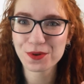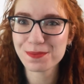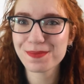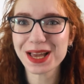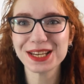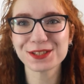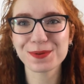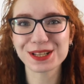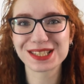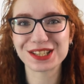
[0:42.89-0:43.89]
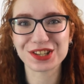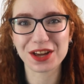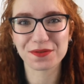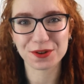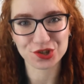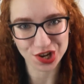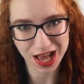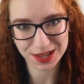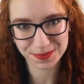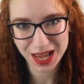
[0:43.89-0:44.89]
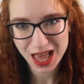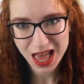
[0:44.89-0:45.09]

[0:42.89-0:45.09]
we might as well sit down for a chat.